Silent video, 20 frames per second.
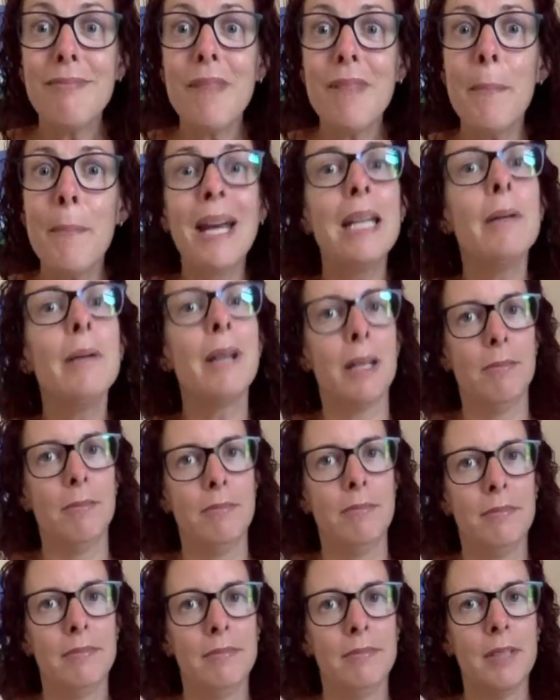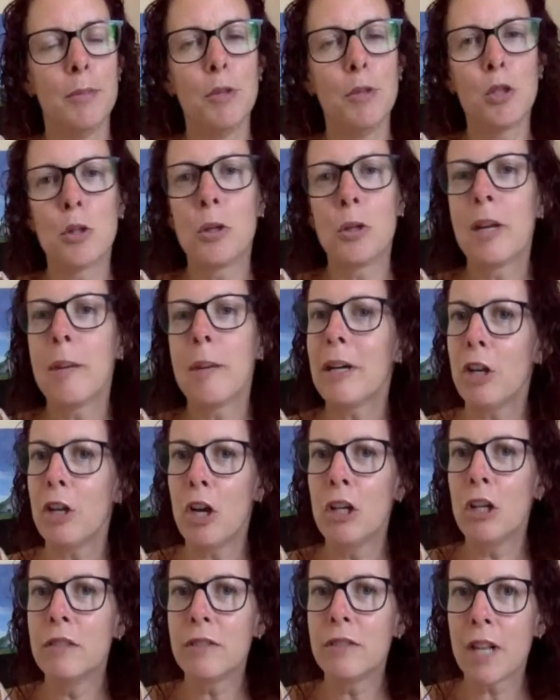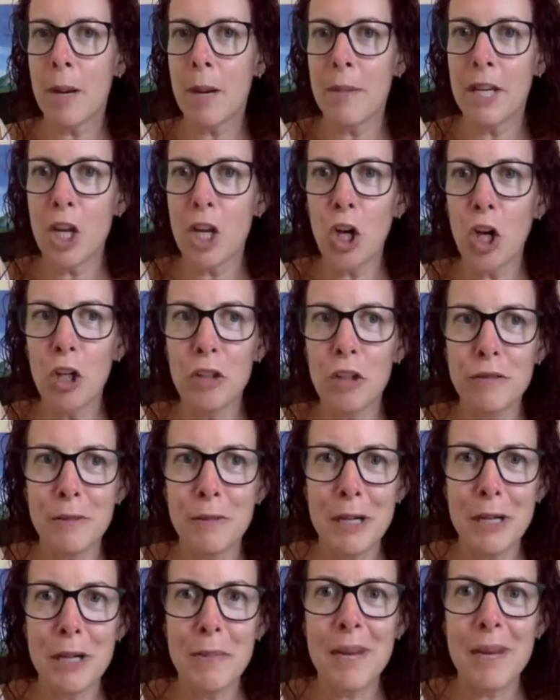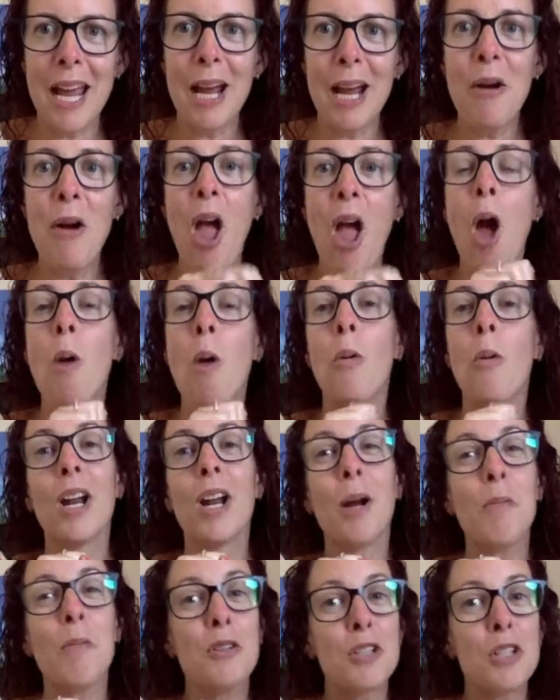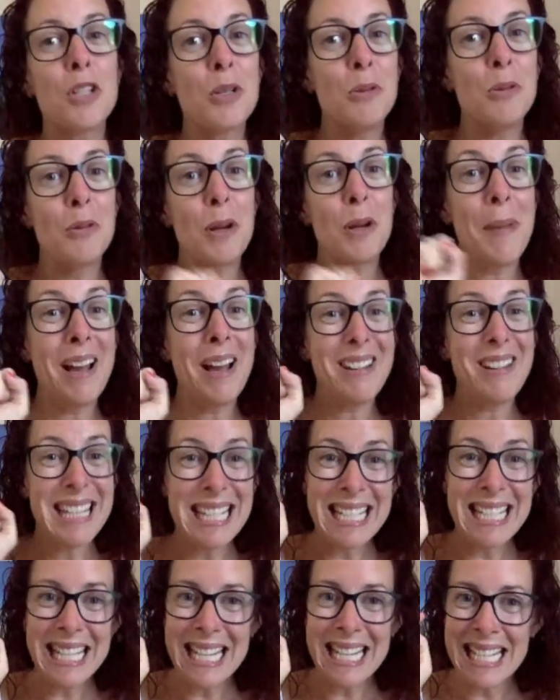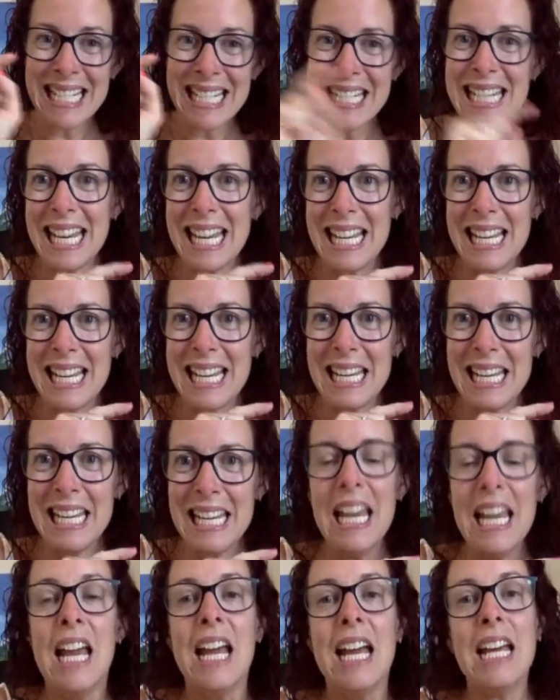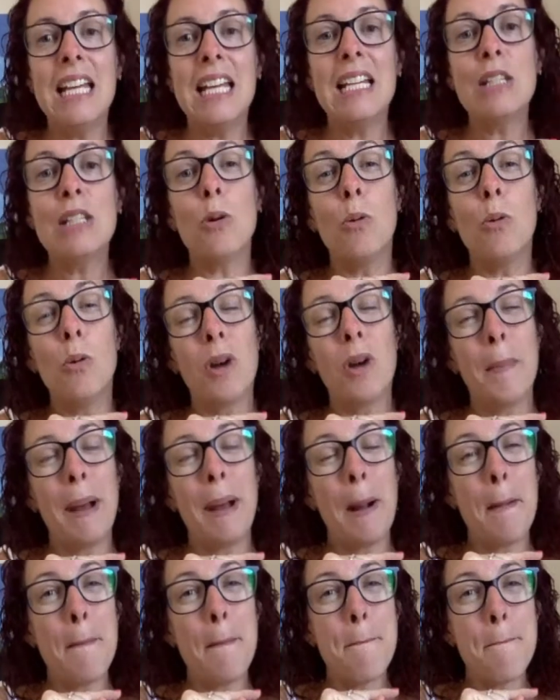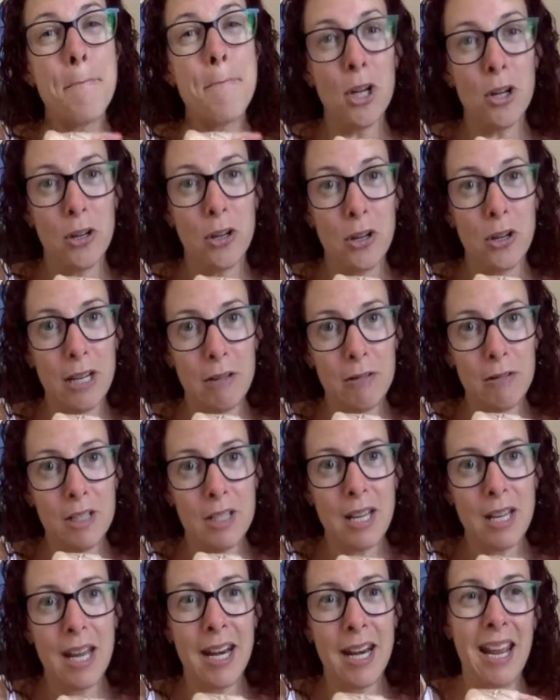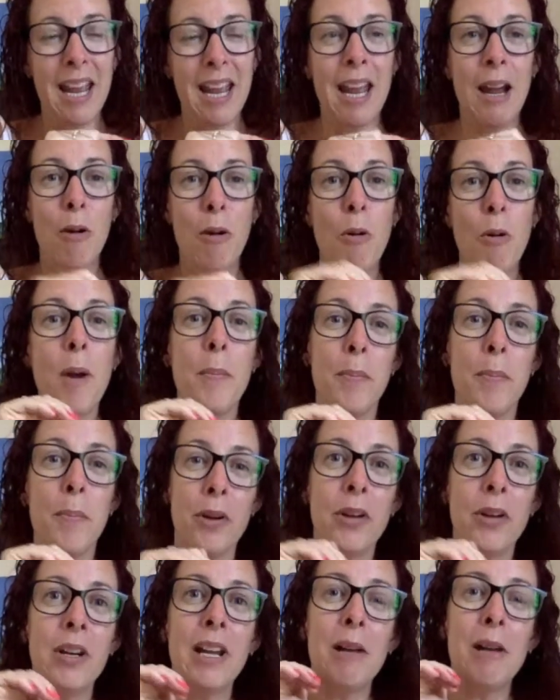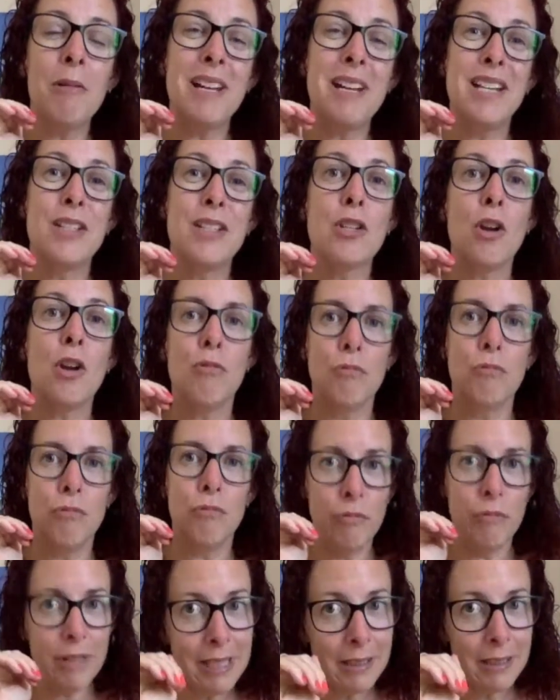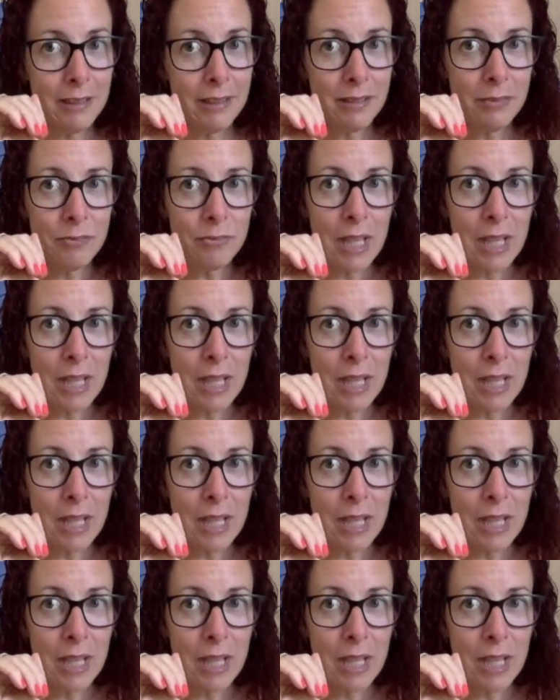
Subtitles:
But anyway, I'm not talking about overcoming overwhelm now. What I want to talk about today is all about burnout and how burnout is real,